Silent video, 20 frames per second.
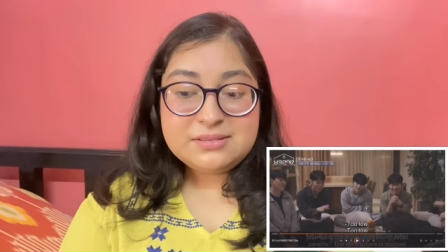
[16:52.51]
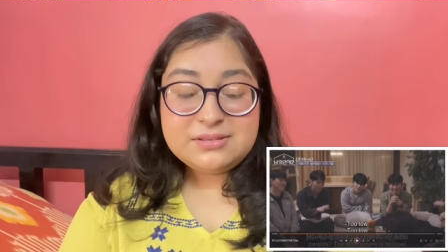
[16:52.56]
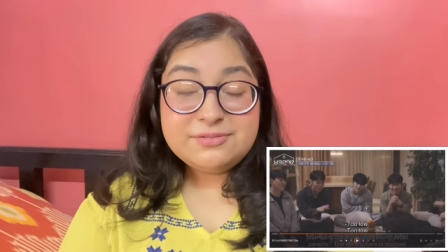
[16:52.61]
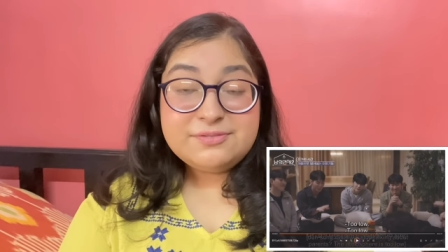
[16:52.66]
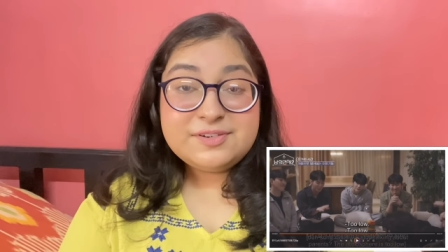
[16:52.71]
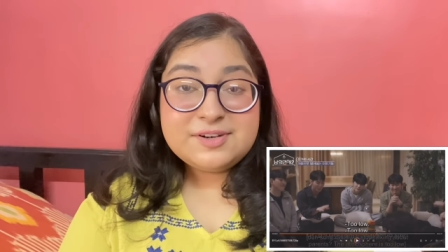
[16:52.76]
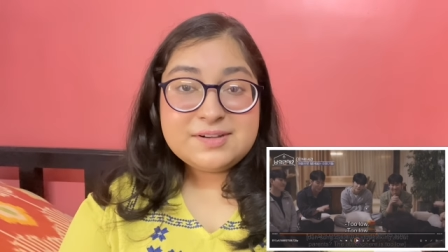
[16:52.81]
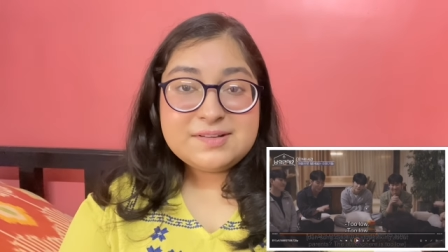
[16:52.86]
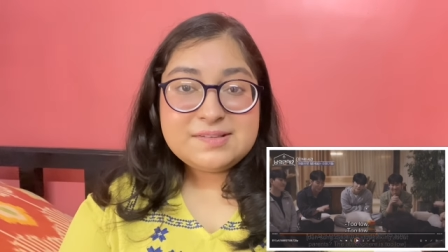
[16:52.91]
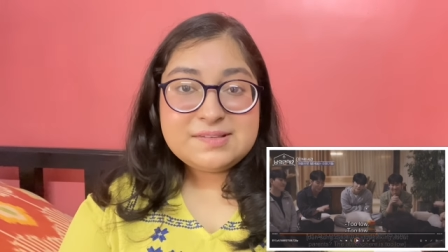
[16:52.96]
the
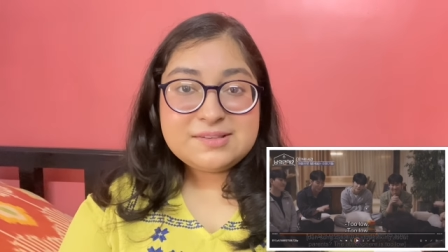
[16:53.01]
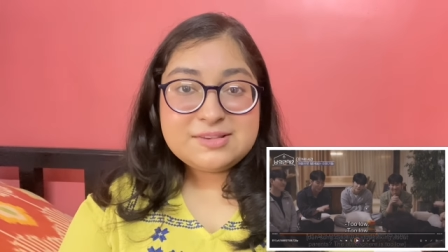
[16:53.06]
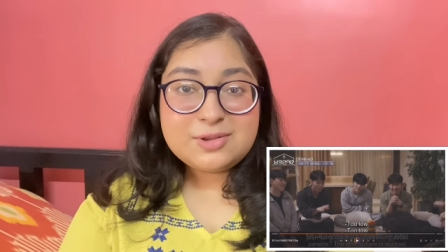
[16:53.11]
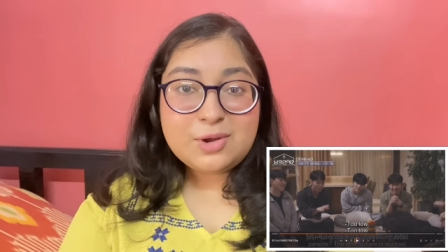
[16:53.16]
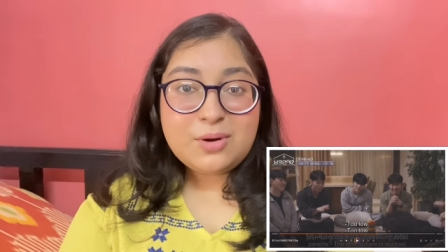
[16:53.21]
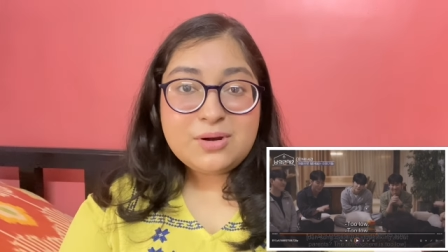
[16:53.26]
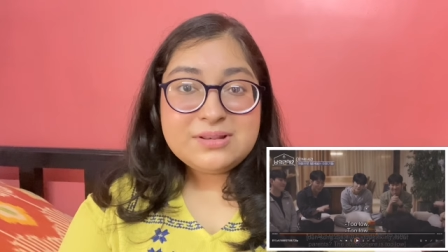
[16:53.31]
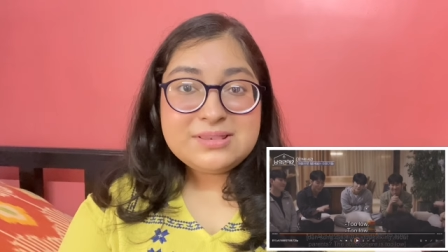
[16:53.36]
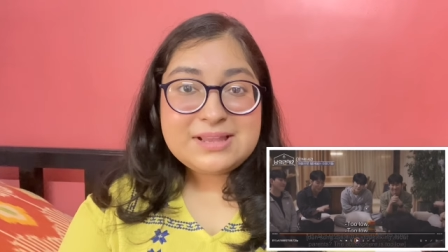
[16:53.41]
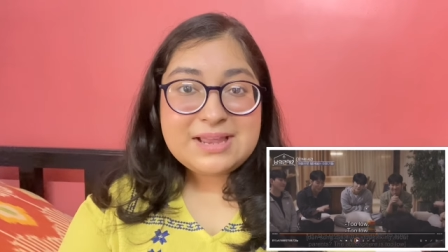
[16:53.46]
first
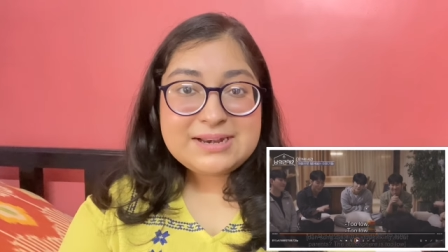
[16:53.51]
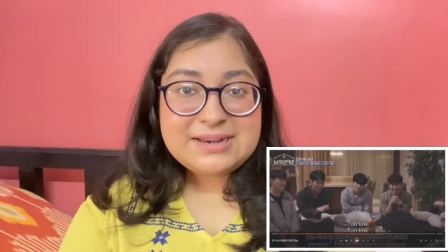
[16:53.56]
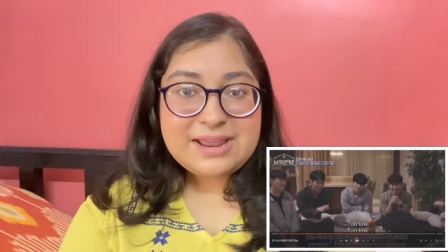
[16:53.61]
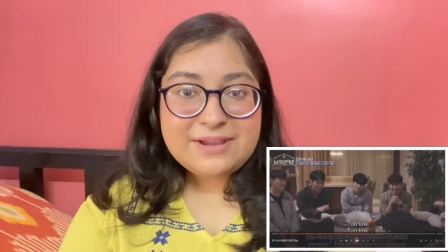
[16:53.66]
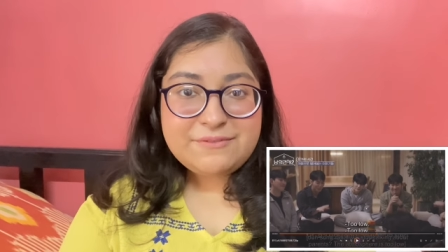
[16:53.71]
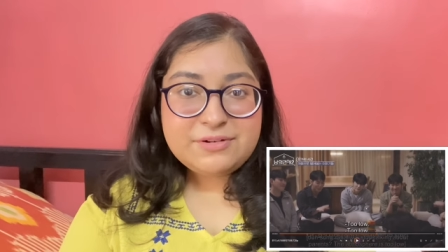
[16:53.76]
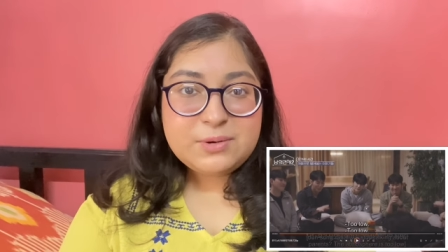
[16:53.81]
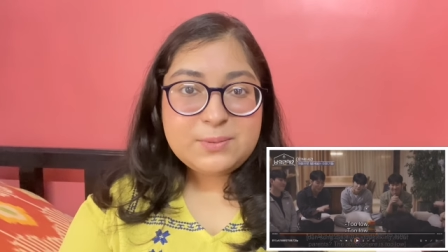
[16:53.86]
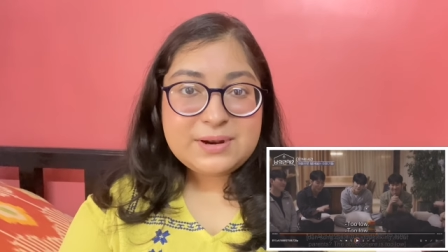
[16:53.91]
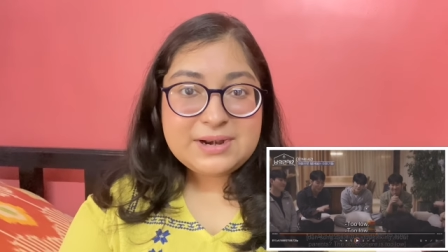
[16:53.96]
thought that
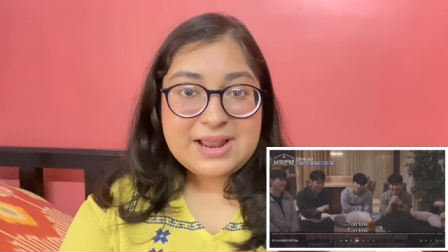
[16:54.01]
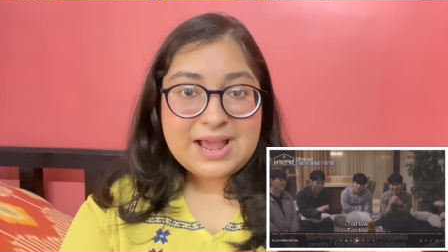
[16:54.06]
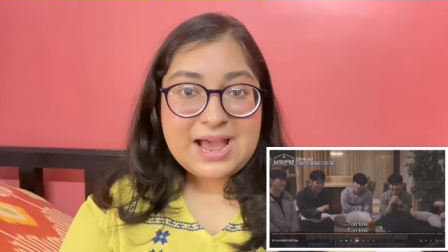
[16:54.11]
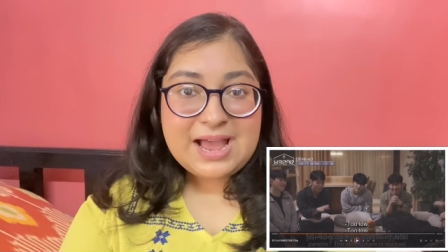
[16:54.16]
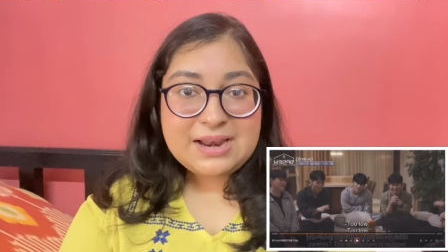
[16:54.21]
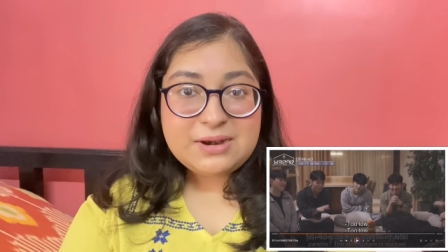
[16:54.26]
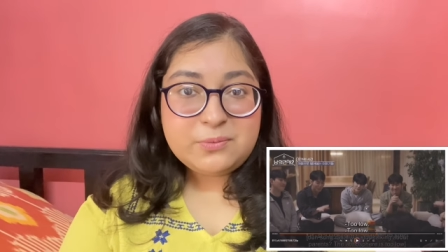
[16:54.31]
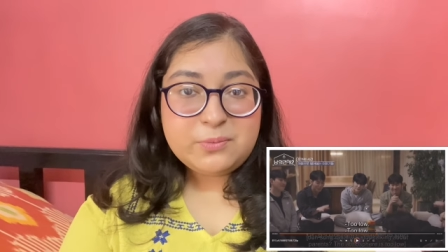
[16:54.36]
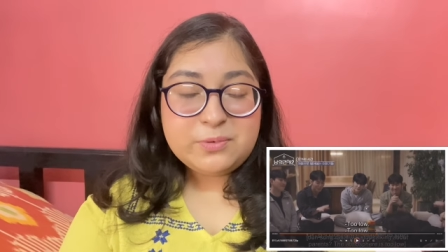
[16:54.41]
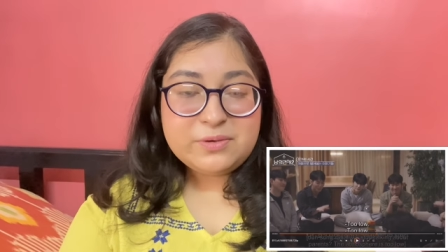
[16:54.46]
everyone
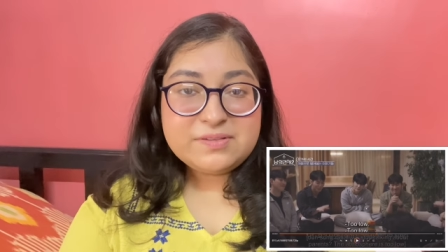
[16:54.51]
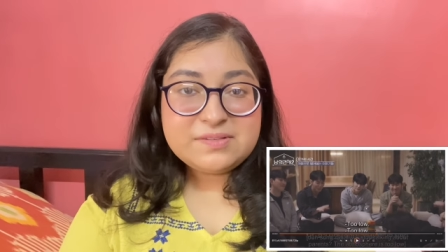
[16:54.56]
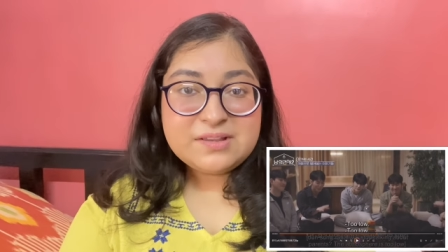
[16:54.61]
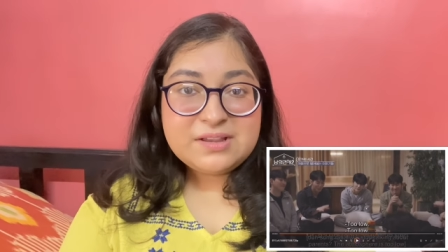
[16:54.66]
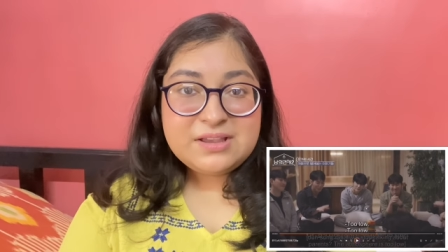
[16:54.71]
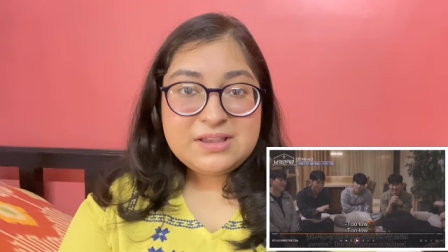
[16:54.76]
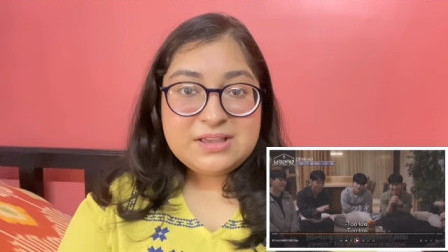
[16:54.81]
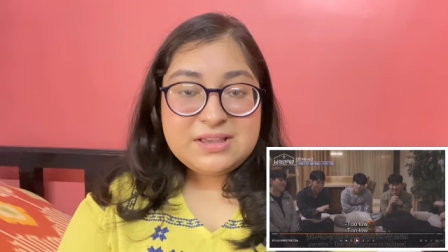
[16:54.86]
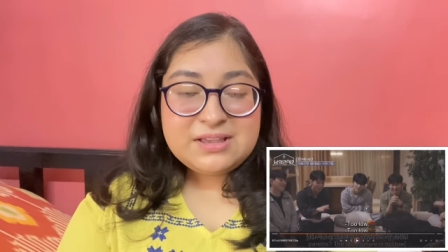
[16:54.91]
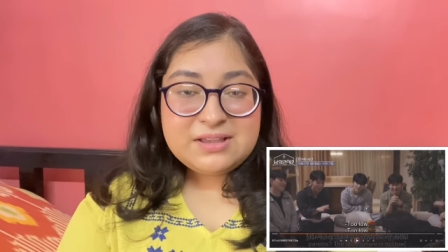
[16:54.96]
had was,
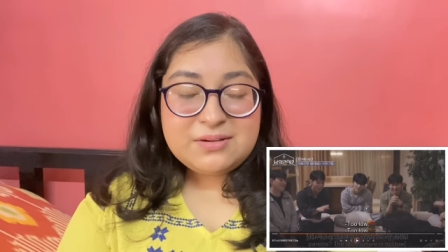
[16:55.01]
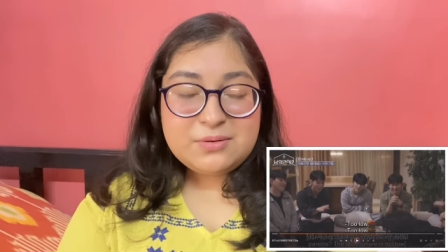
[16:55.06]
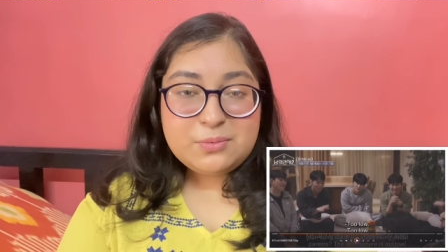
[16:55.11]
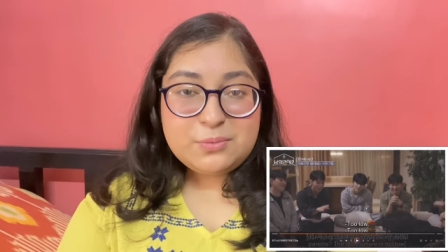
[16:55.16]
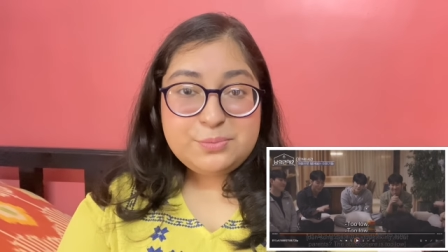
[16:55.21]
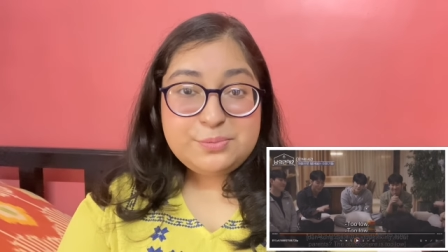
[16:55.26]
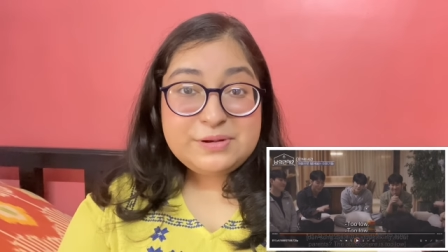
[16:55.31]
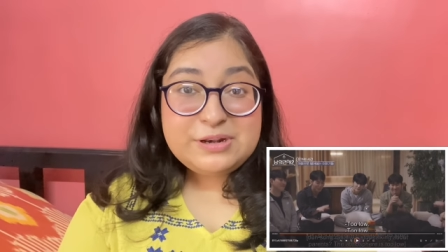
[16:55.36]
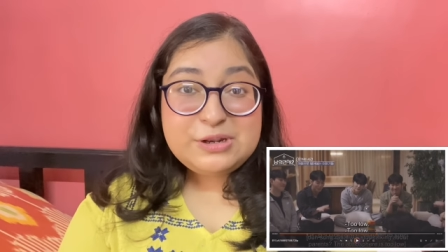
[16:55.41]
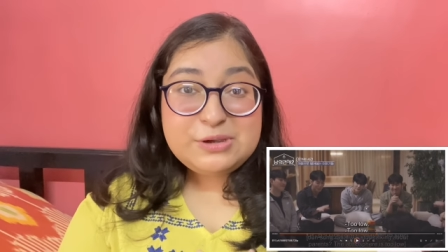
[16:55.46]

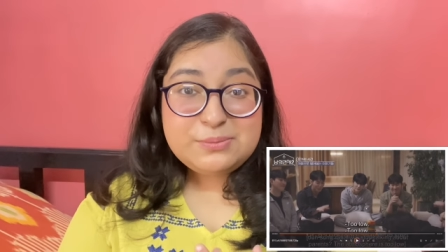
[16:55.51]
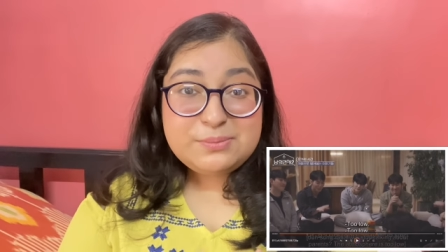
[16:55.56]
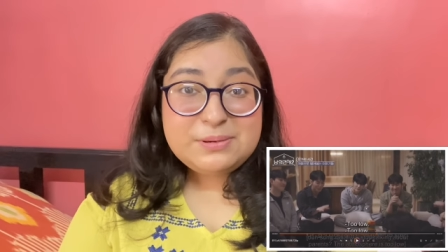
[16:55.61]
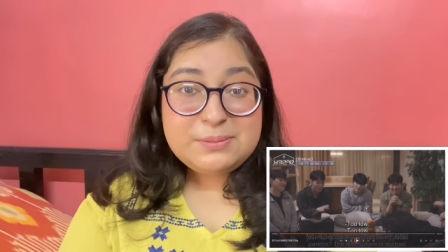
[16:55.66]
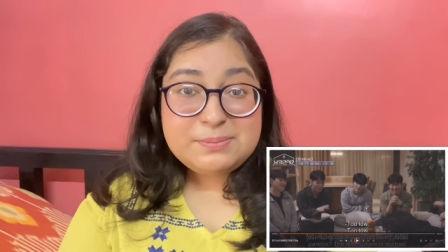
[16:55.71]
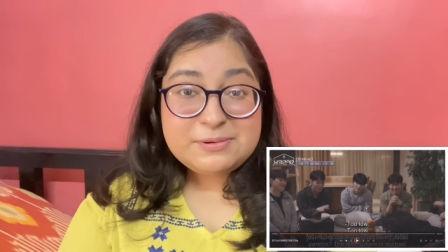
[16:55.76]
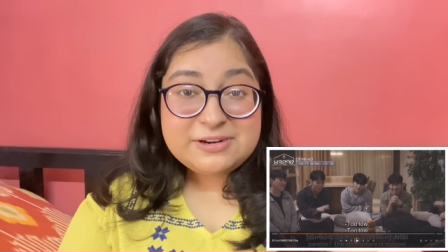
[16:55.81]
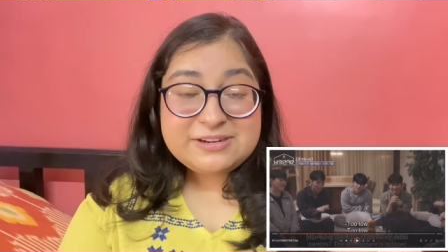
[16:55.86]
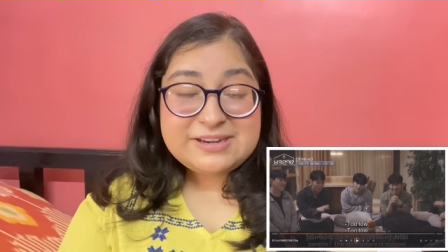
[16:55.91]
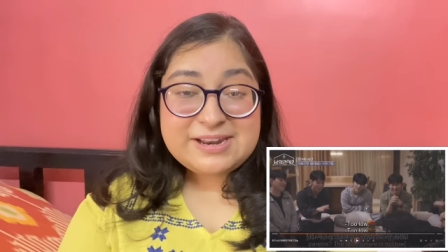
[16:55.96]
will you
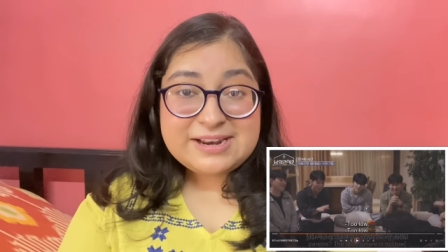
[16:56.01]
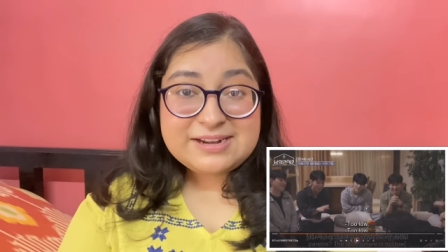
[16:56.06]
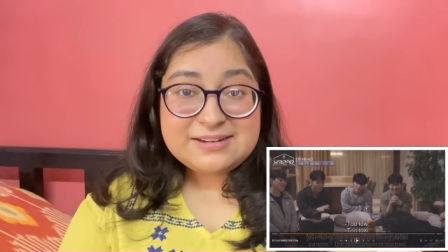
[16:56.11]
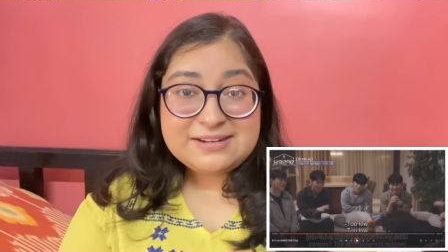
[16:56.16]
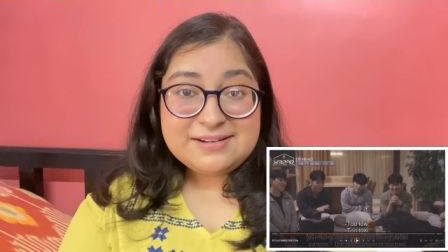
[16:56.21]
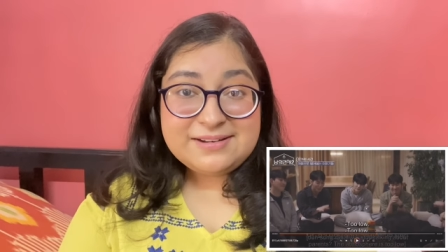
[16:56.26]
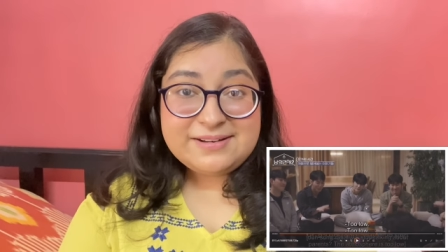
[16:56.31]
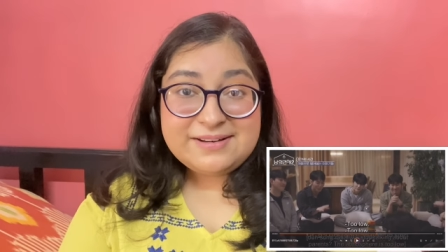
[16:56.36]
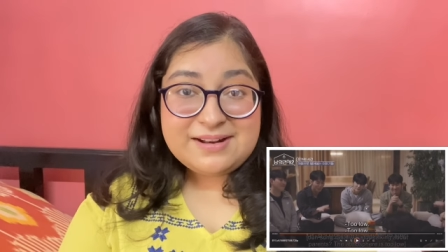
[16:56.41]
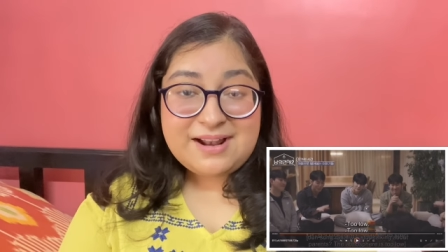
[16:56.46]
be
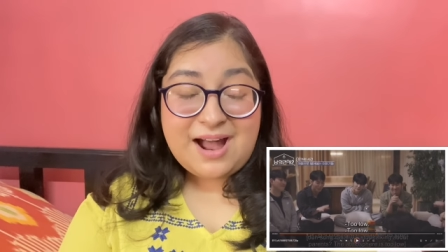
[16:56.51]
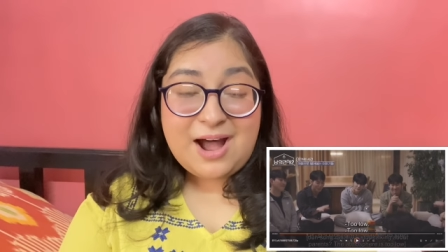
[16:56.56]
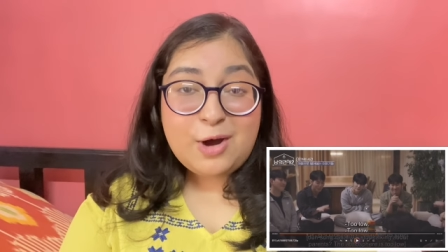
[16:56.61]
protected?